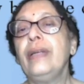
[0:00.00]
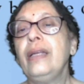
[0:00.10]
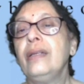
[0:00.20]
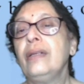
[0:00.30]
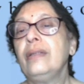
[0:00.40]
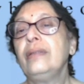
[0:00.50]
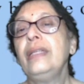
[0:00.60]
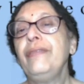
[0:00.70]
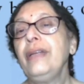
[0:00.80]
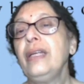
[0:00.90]

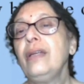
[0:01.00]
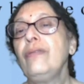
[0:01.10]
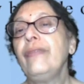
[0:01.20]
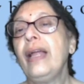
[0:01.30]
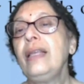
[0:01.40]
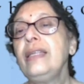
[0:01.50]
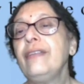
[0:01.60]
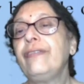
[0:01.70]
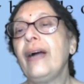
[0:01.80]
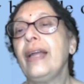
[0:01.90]
living in a
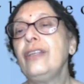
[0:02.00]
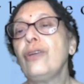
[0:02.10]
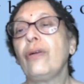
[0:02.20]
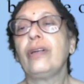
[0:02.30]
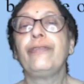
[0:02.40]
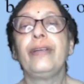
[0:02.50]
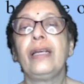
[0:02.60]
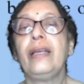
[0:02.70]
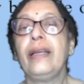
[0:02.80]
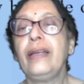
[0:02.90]
well-defined
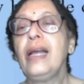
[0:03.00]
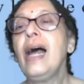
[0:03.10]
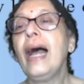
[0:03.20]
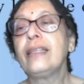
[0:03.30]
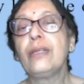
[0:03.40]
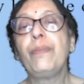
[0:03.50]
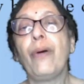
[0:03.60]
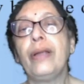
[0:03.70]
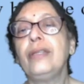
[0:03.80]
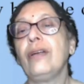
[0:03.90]
geographical area at a
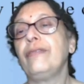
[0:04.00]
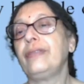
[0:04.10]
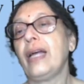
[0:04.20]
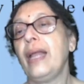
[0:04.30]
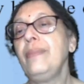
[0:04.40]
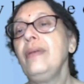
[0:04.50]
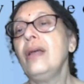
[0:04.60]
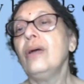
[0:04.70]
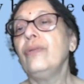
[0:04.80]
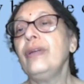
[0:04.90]
point of time,
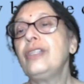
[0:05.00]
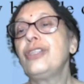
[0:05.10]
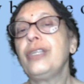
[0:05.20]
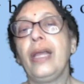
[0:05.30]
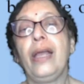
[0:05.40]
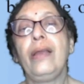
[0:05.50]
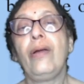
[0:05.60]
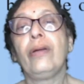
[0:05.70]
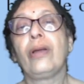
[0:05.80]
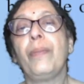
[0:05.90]
which
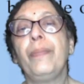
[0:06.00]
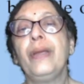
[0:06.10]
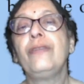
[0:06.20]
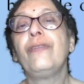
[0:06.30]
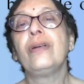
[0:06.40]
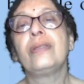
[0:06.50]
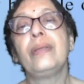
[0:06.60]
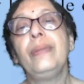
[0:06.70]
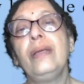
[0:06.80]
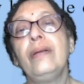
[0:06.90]
share or compete for
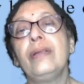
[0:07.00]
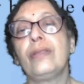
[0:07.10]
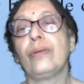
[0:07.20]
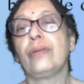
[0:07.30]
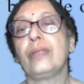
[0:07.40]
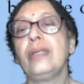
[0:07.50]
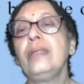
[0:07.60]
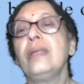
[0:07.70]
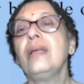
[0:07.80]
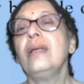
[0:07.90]
similar
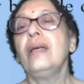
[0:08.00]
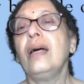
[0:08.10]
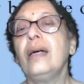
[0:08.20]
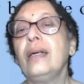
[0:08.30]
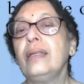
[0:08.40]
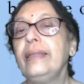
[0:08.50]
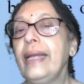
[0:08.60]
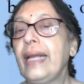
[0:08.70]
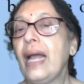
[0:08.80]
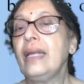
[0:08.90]
resources.
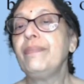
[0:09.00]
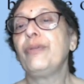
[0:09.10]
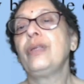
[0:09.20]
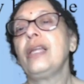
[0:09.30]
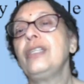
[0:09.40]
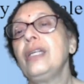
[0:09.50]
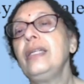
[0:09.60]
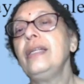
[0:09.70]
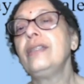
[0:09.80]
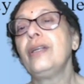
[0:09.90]
They can
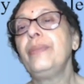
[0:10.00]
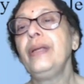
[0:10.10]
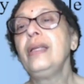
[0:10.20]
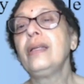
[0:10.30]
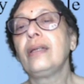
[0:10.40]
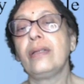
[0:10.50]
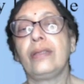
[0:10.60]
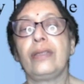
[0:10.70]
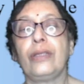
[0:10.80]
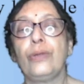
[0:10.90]
potentially interbreed and
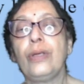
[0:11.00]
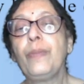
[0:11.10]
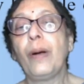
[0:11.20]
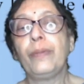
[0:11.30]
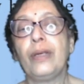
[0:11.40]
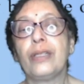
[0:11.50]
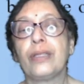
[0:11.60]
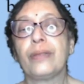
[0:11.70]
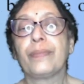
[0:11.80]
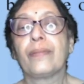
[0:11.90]
constitute a
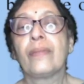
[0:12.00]
population.